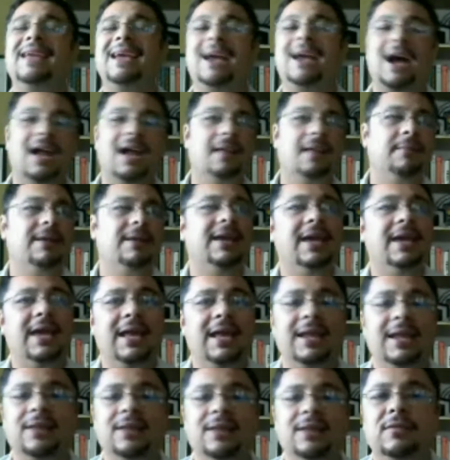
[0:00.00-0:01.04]
economy hit
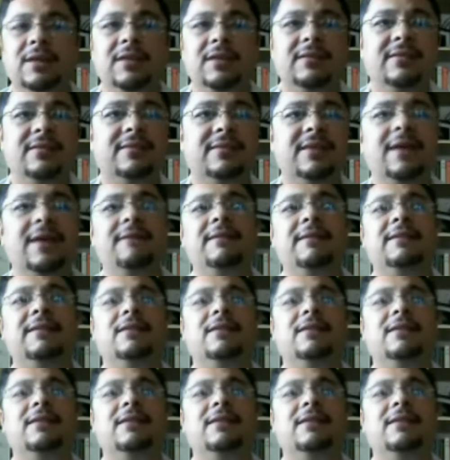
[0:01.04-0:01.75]
in 2007.